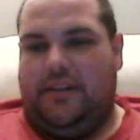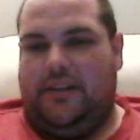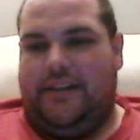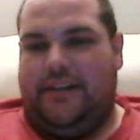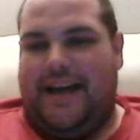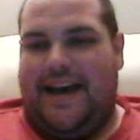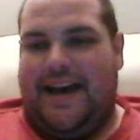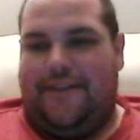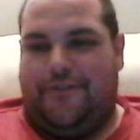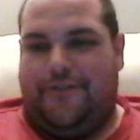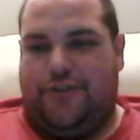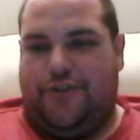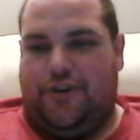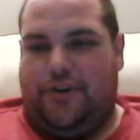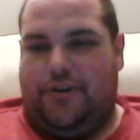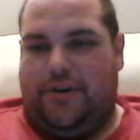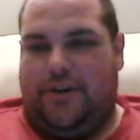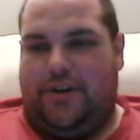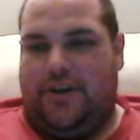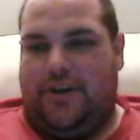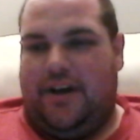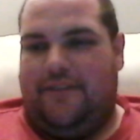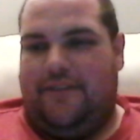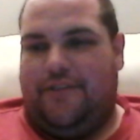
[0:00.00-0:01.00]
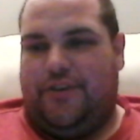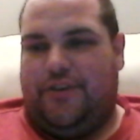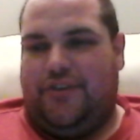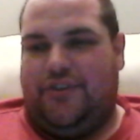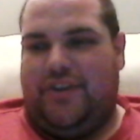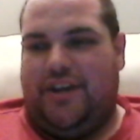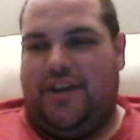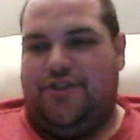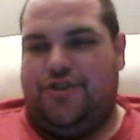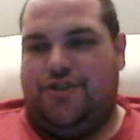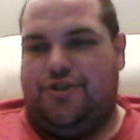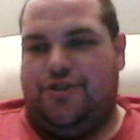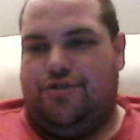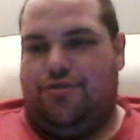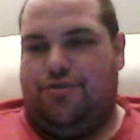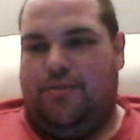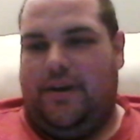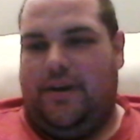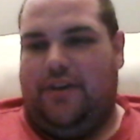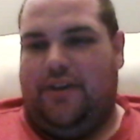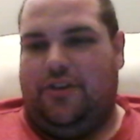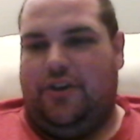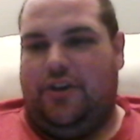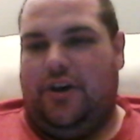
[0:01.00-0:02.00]
Laughter and conversation
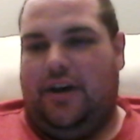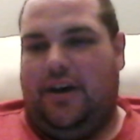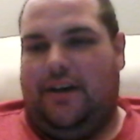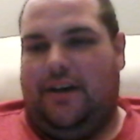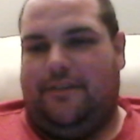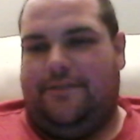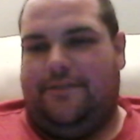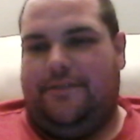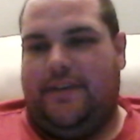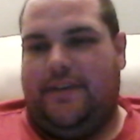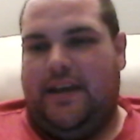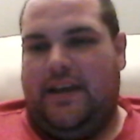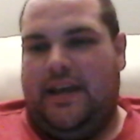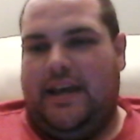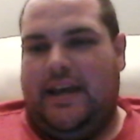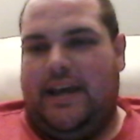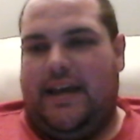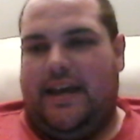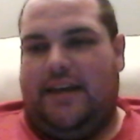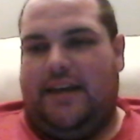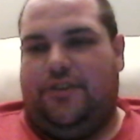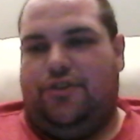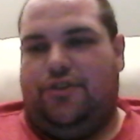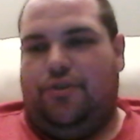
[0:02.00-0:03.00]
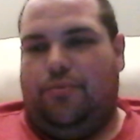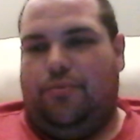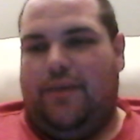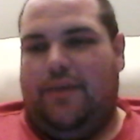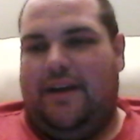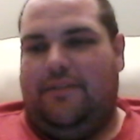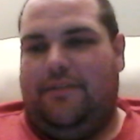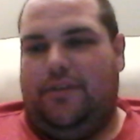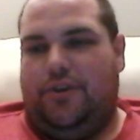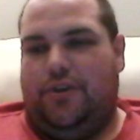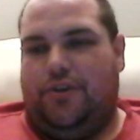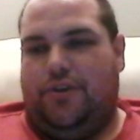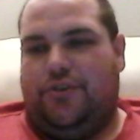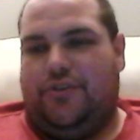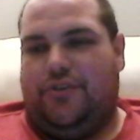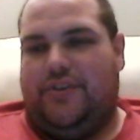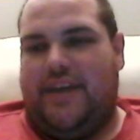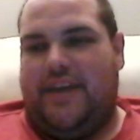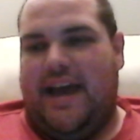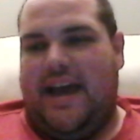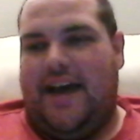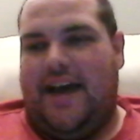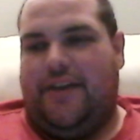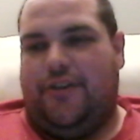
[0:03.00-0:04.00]
trailed off as the
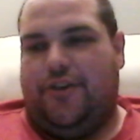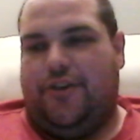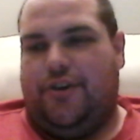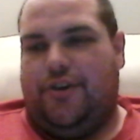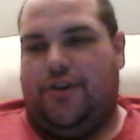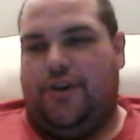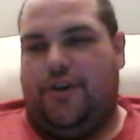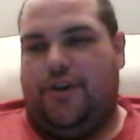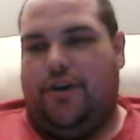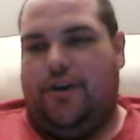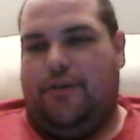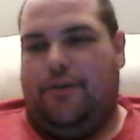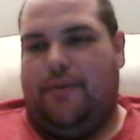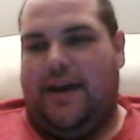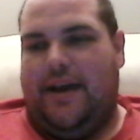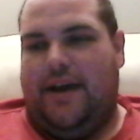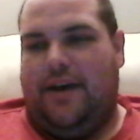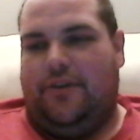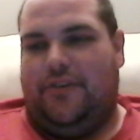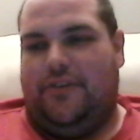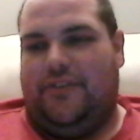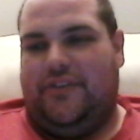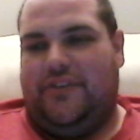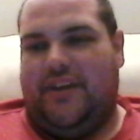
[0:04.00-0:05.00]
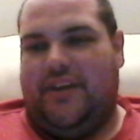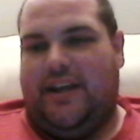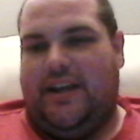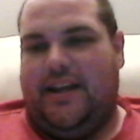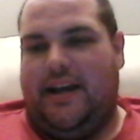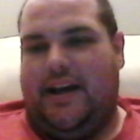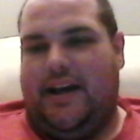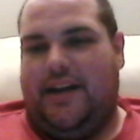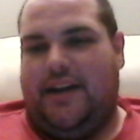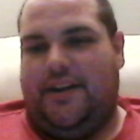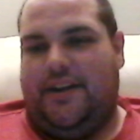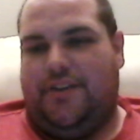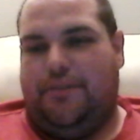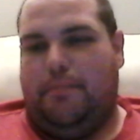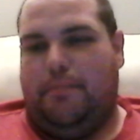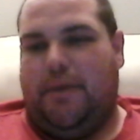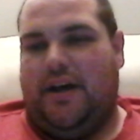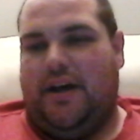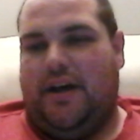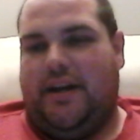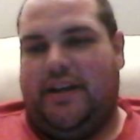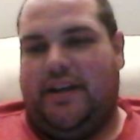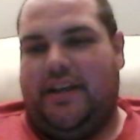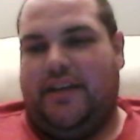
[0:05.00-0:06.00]
revelers gathered around
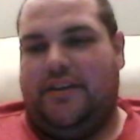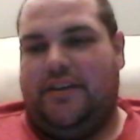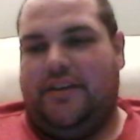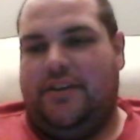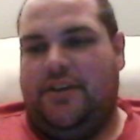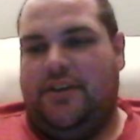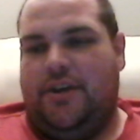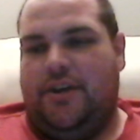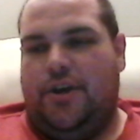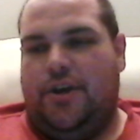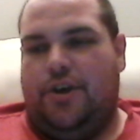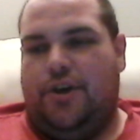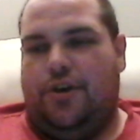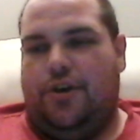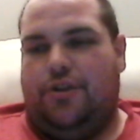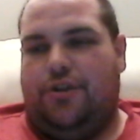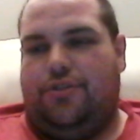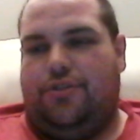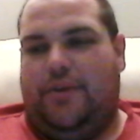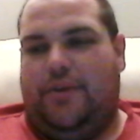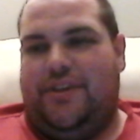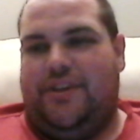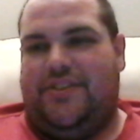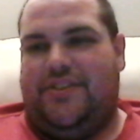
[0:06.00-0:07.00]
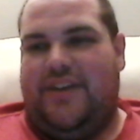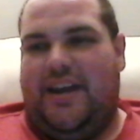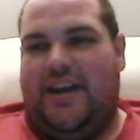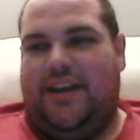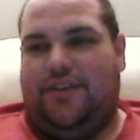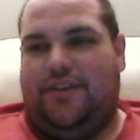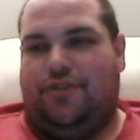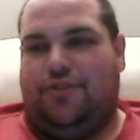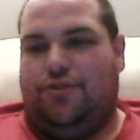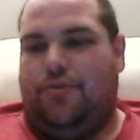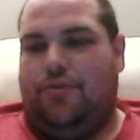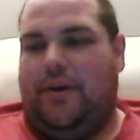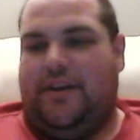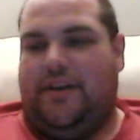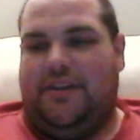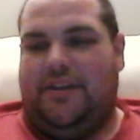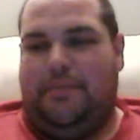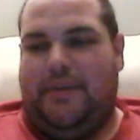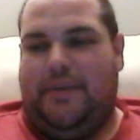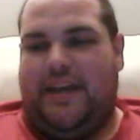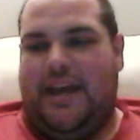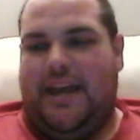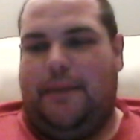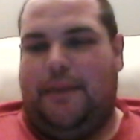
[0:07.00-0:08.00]
Zagana's body. 3 things
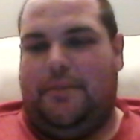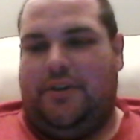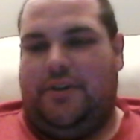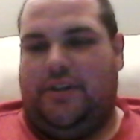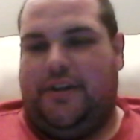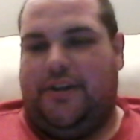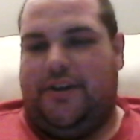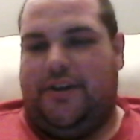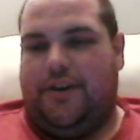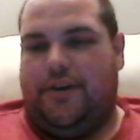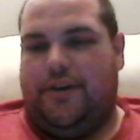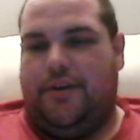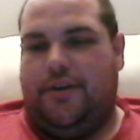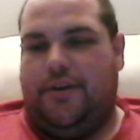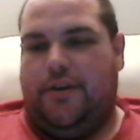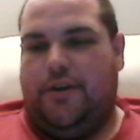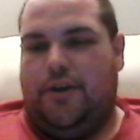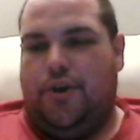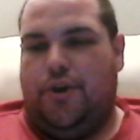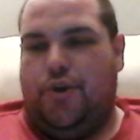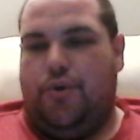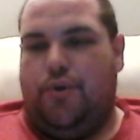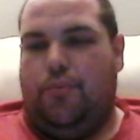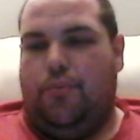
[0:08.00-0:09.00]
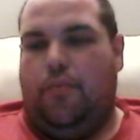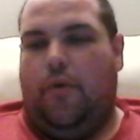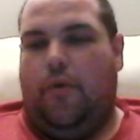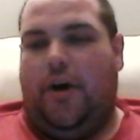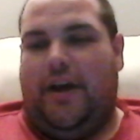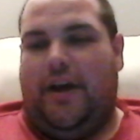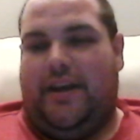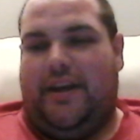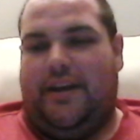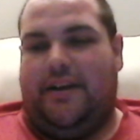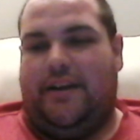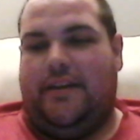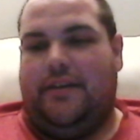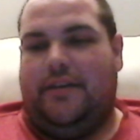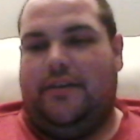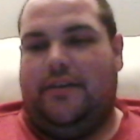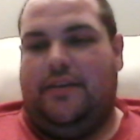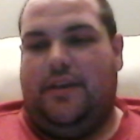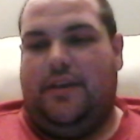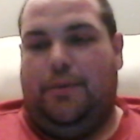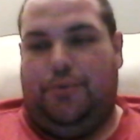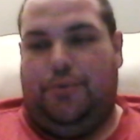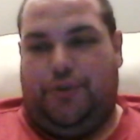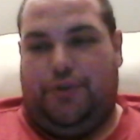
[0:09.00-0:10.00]
quickly became clear. 1,
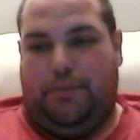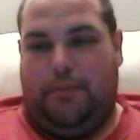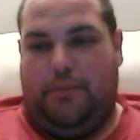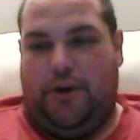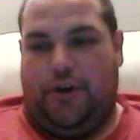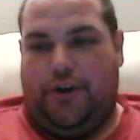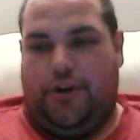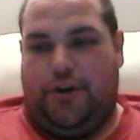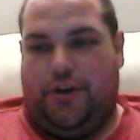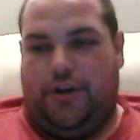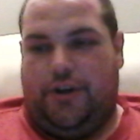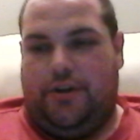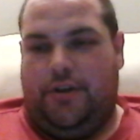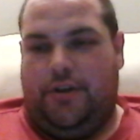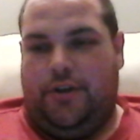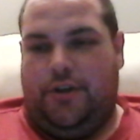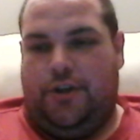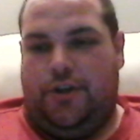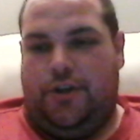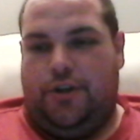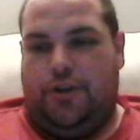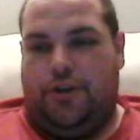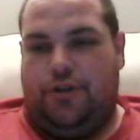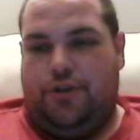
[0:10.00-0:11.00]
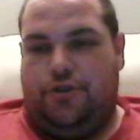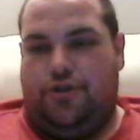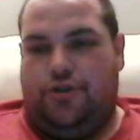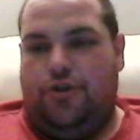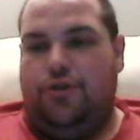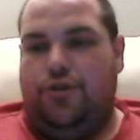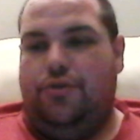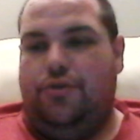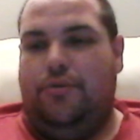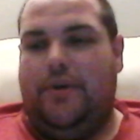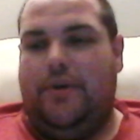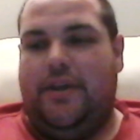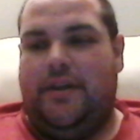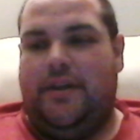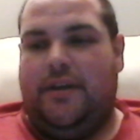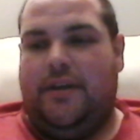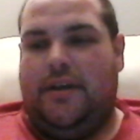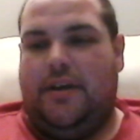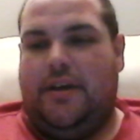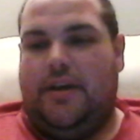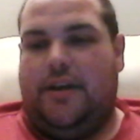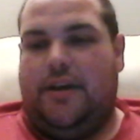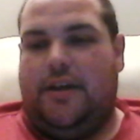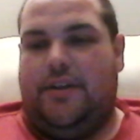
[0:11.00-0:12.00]
it was a murder. 2,
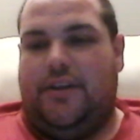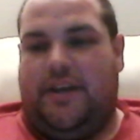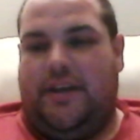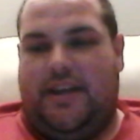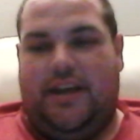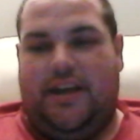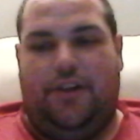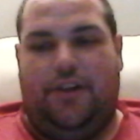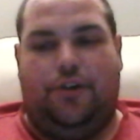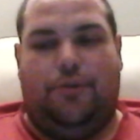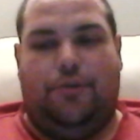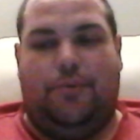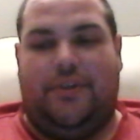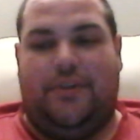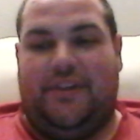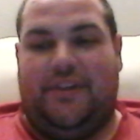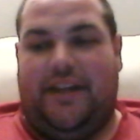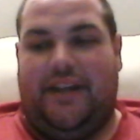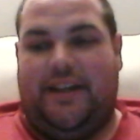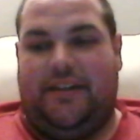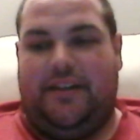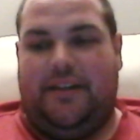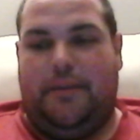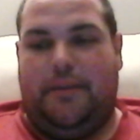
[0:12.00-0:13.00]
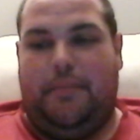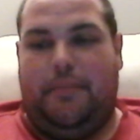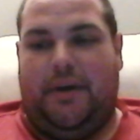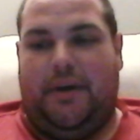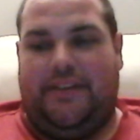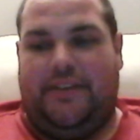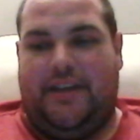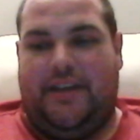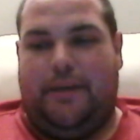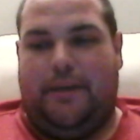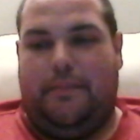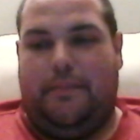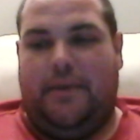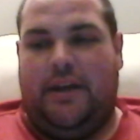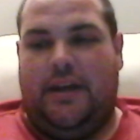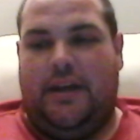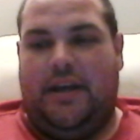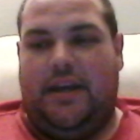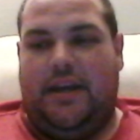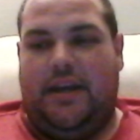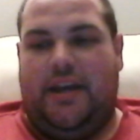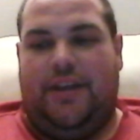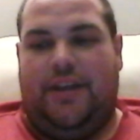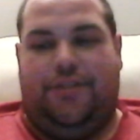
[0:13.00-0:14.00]
the killer was likely among them.
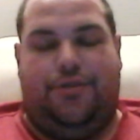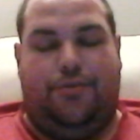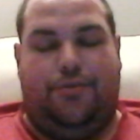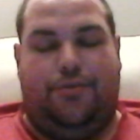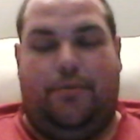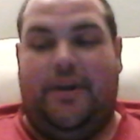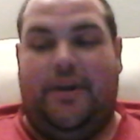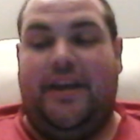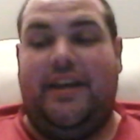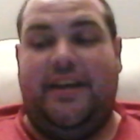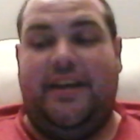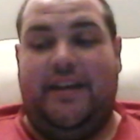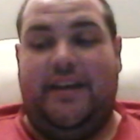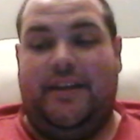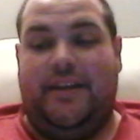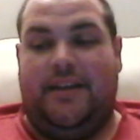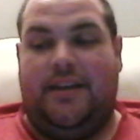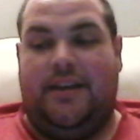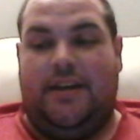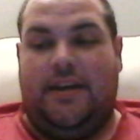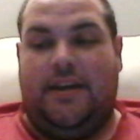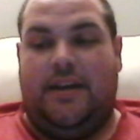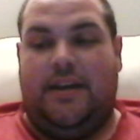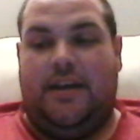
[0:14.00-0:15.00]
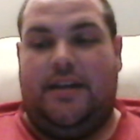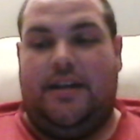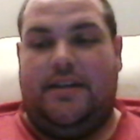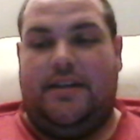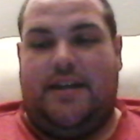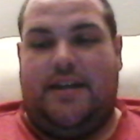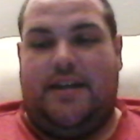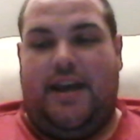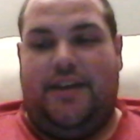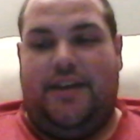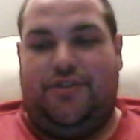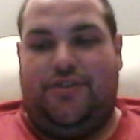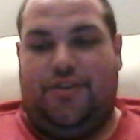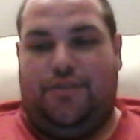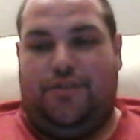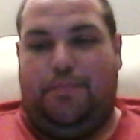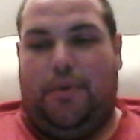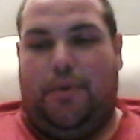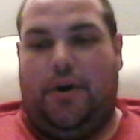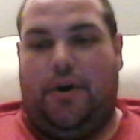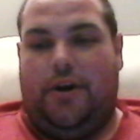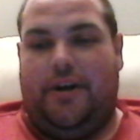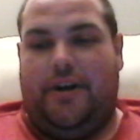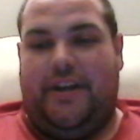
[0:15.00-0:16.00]
And 3,
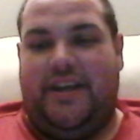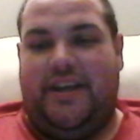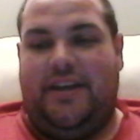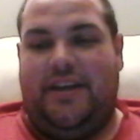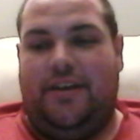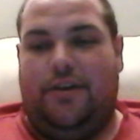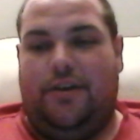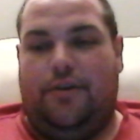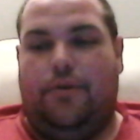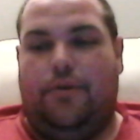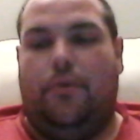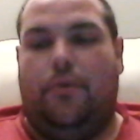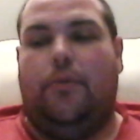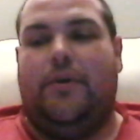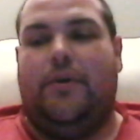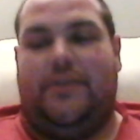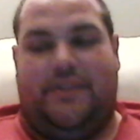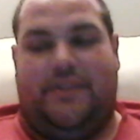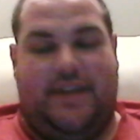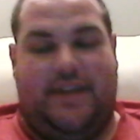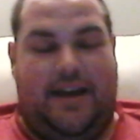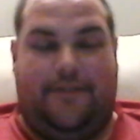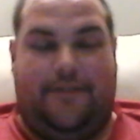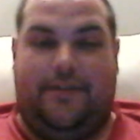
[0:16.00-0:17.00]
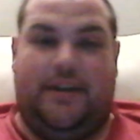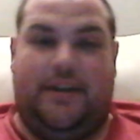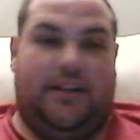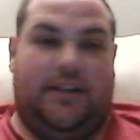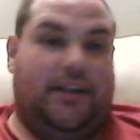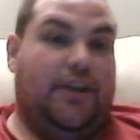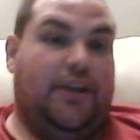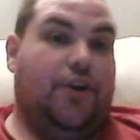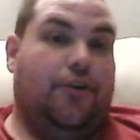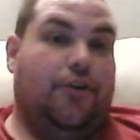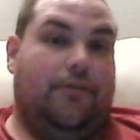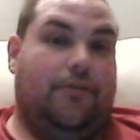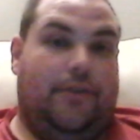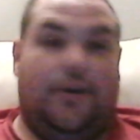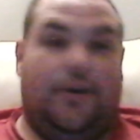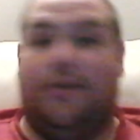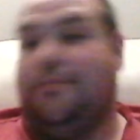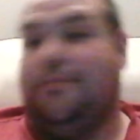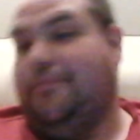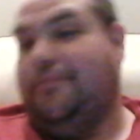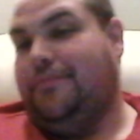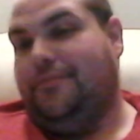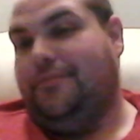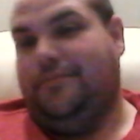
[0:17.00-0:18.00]
Tasa's party was definitely
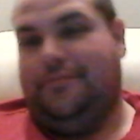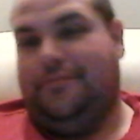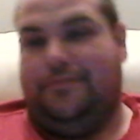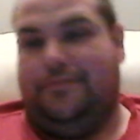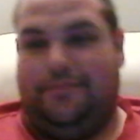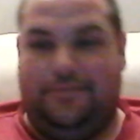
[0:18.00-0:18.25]
over.